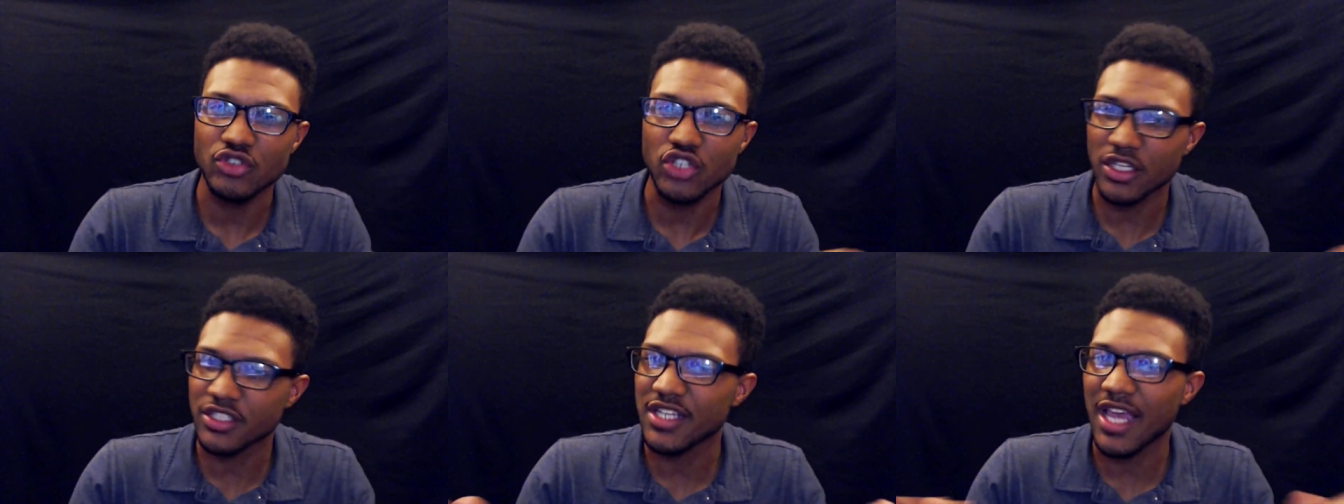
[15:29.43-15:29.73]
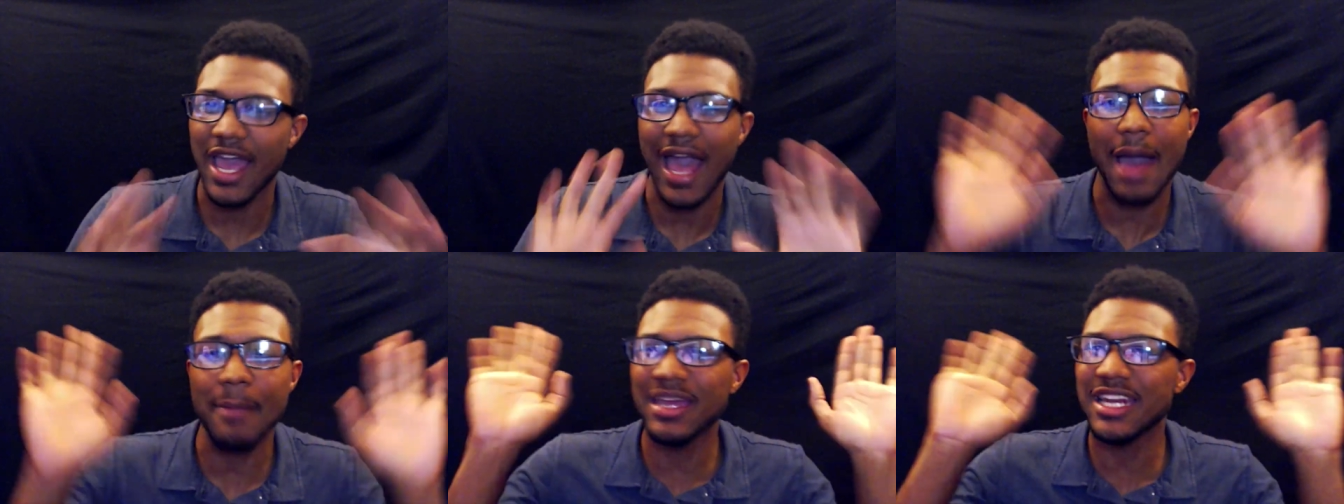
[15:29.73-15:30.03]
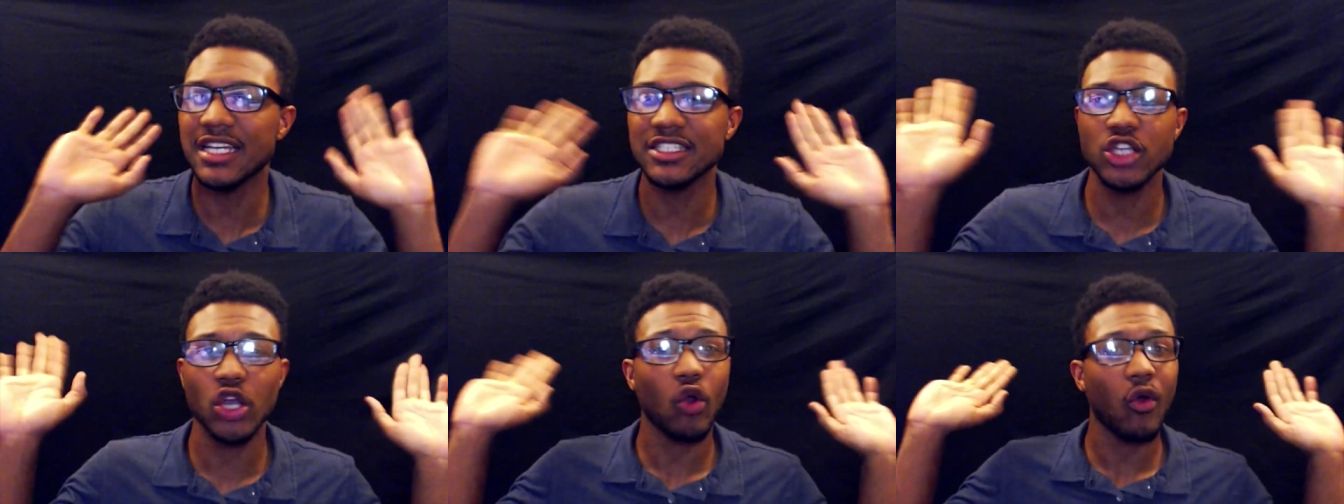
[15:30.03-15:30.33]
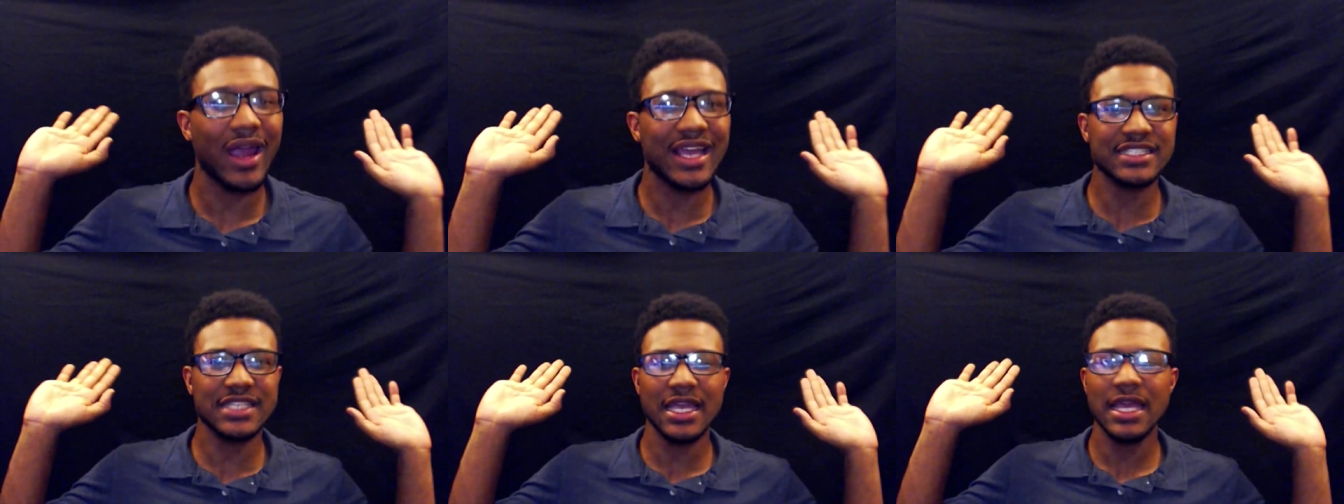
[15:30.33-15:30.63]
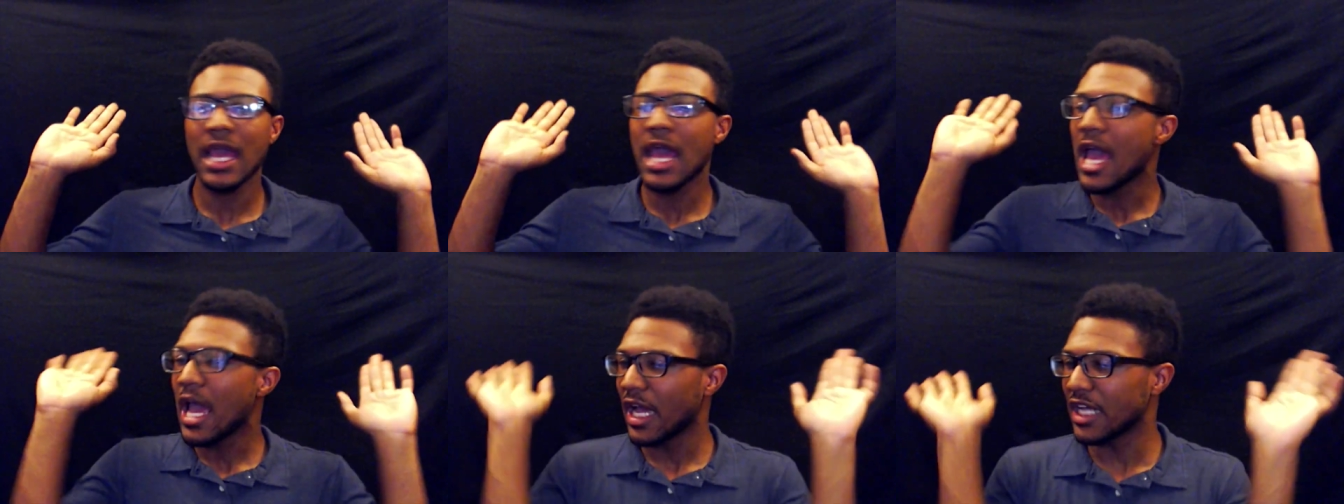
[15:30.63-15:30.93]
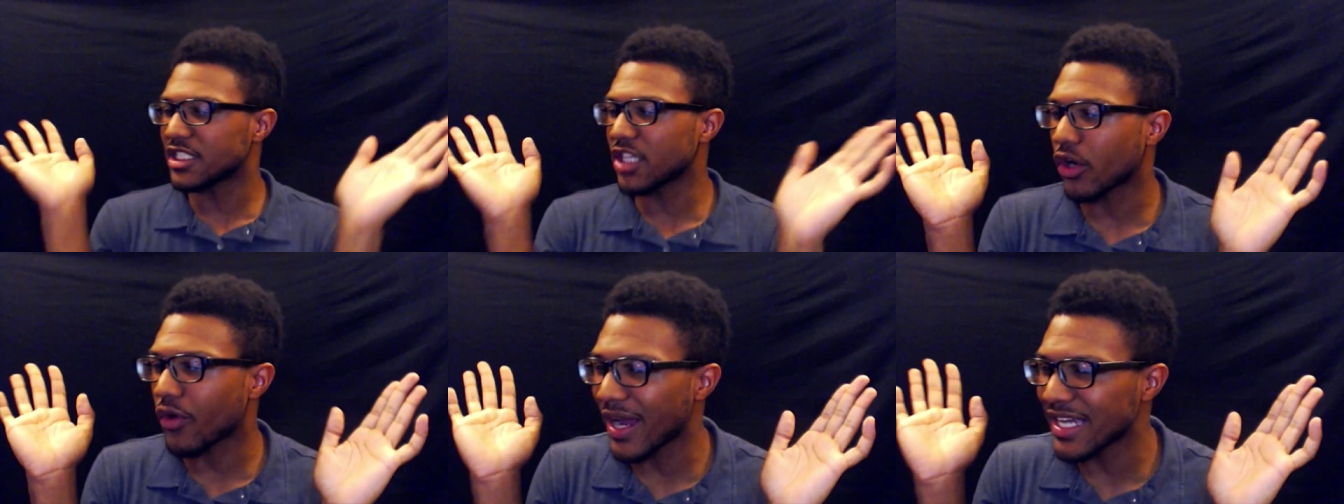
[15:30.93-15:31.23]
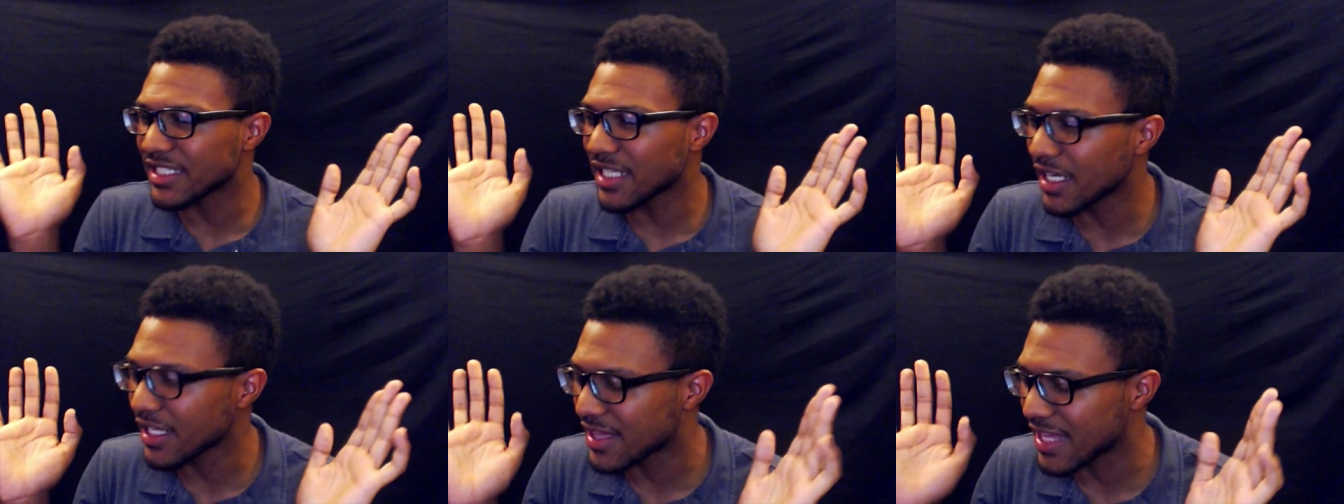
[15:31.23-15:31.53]
Just saying. I mean, is it crazy? Is it
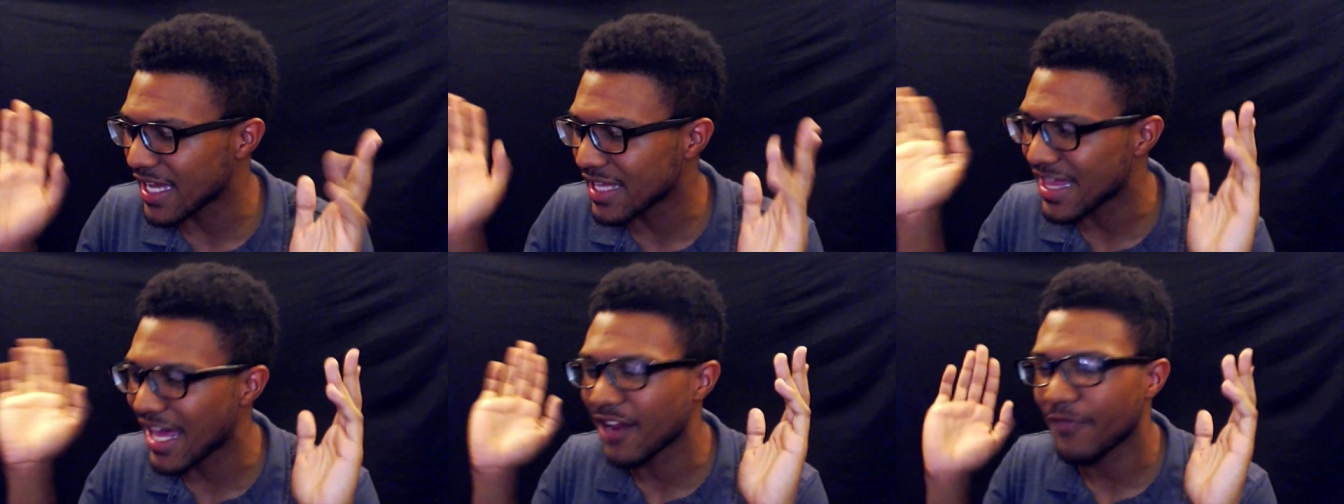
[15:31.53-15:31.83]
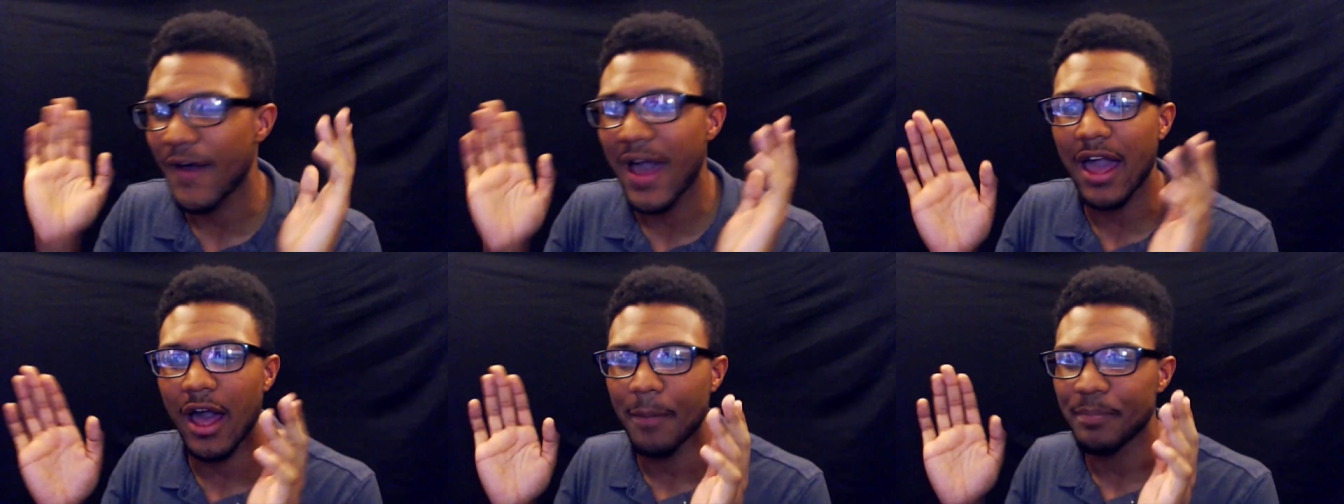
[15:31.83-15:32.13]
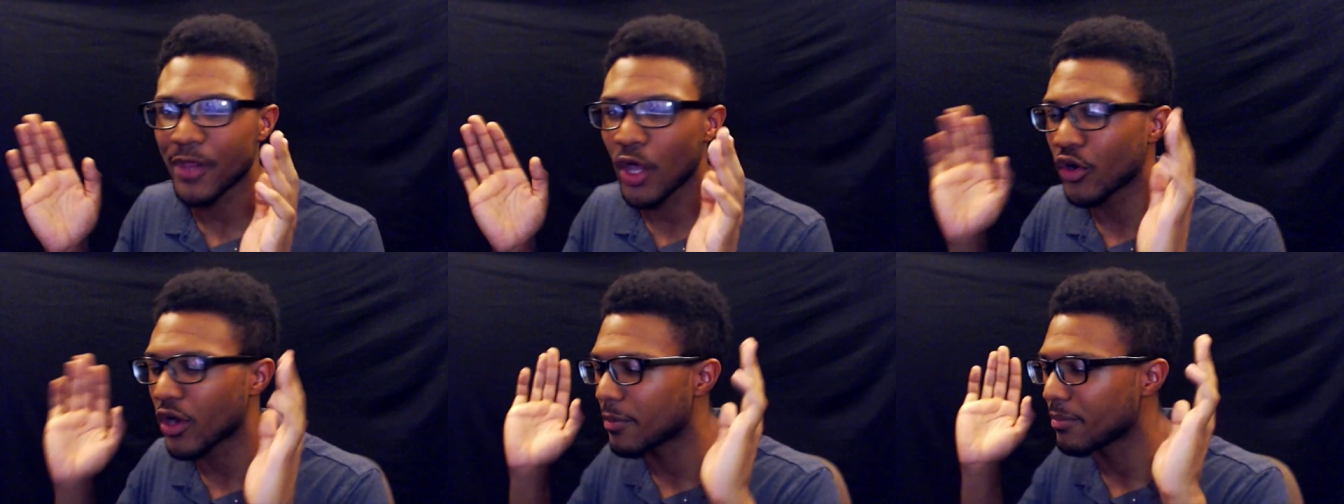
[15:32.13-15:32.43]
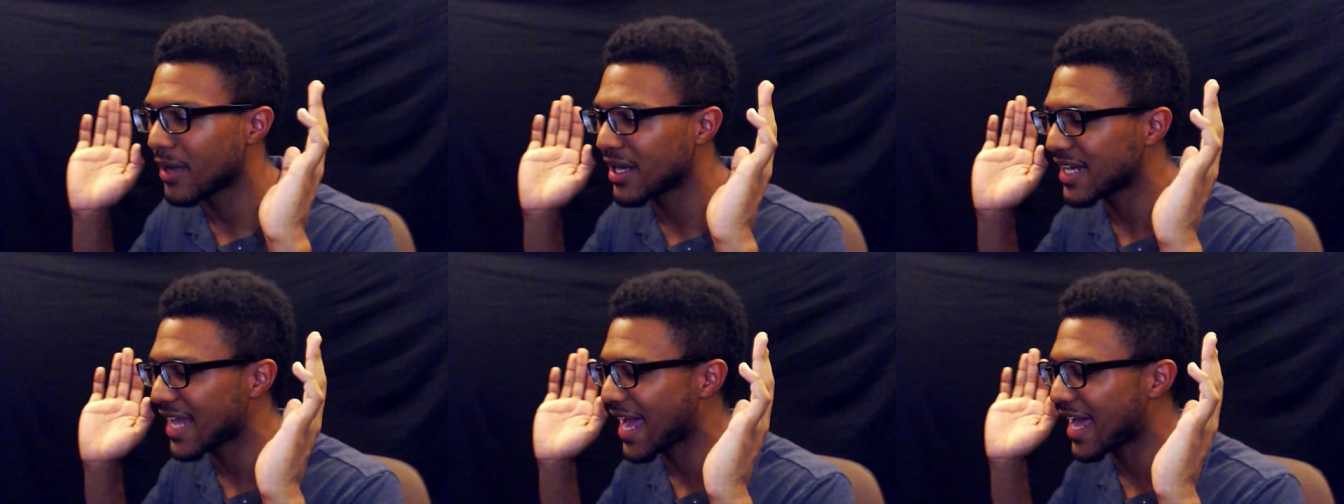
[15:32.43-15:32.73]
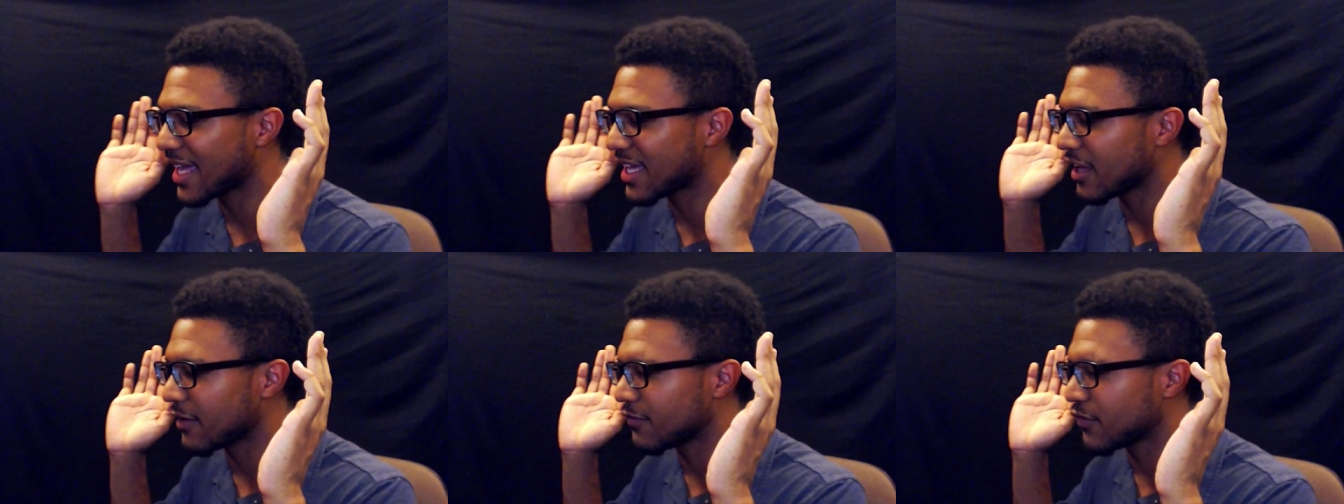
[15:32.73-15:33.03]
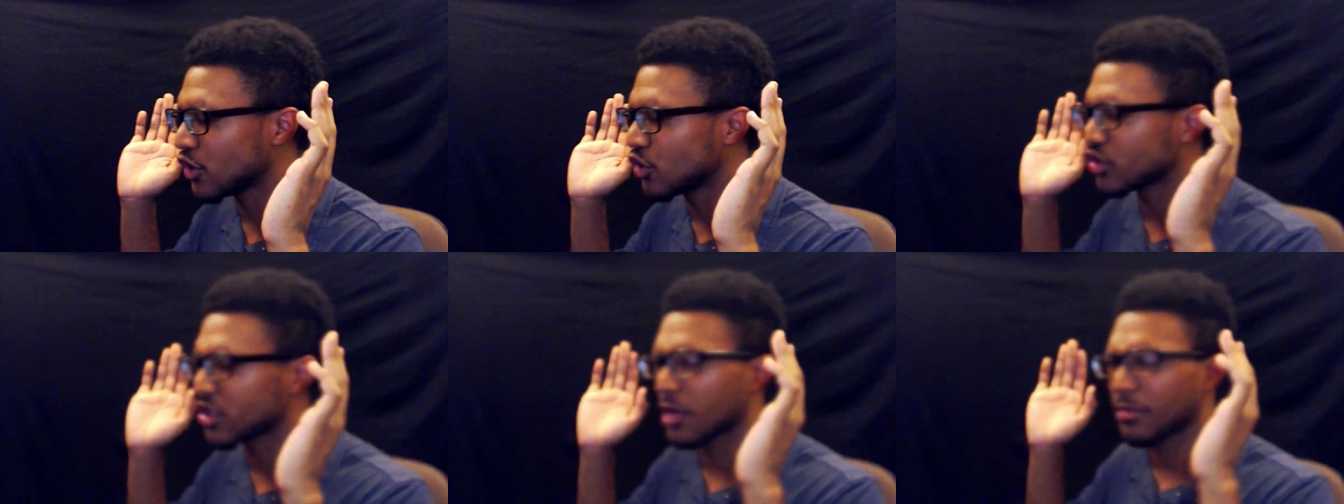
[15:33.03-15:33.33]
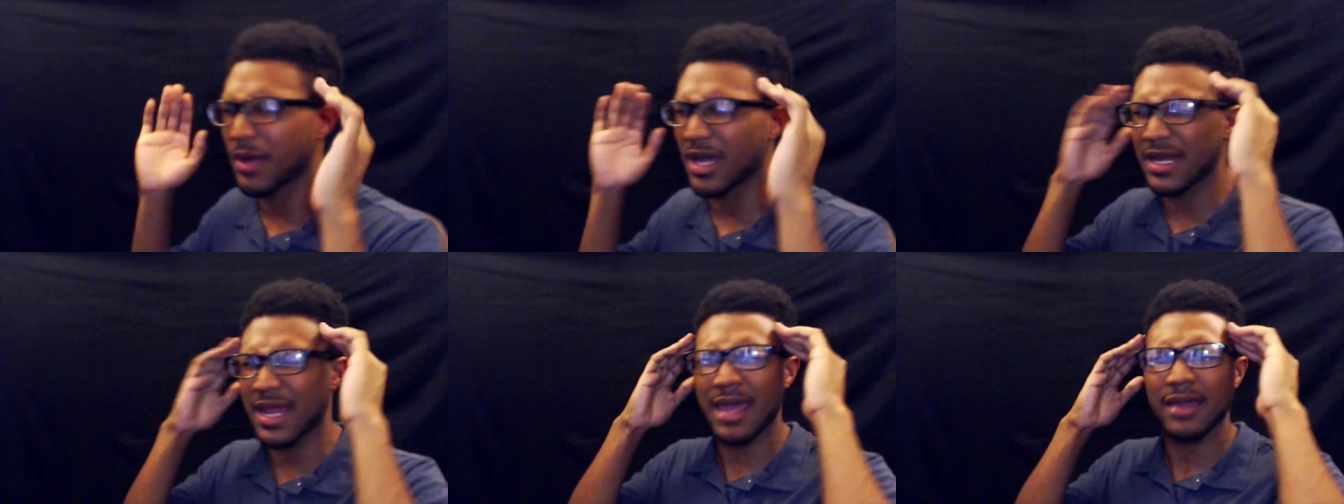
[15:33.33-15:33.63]
crazy to think that if I upload on Monday, I get views
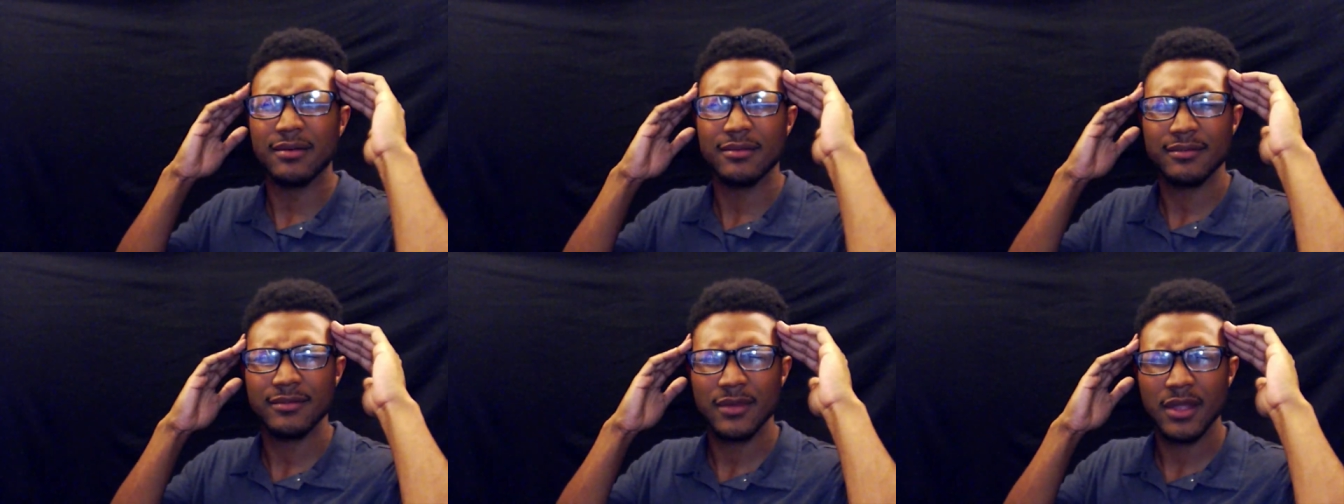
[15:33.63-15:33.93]
on Monday?